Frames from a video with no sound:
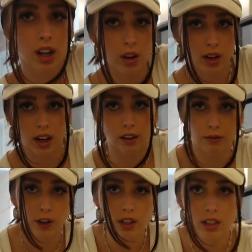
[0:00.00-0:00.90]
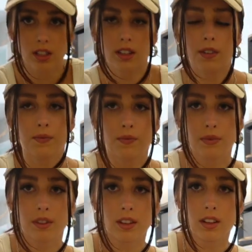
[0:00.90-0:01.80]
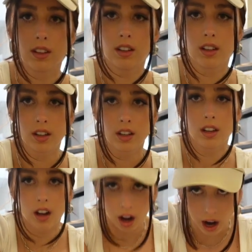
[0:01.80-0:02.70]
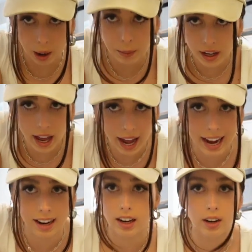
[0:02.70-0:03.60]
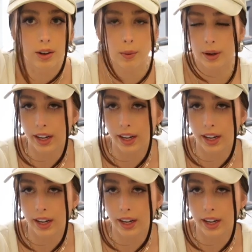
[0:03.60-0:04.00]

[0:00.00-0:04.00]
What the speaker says: Okay, first, I'm in a hat era right